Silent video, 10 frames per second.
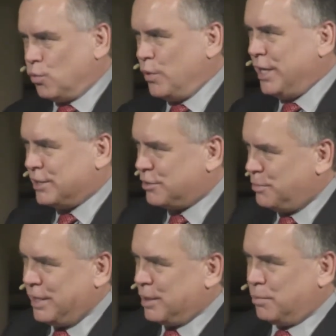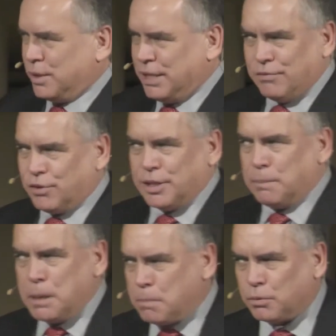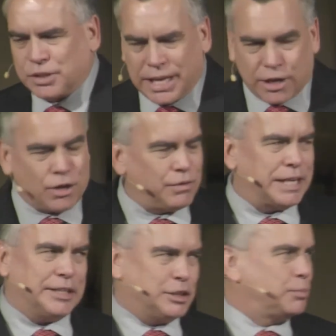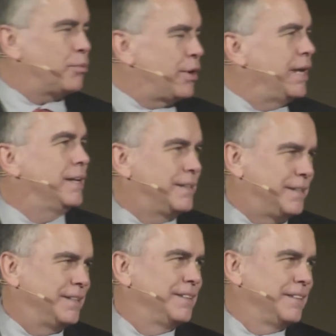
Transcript: weeks of being a believer that people take off like a sprint.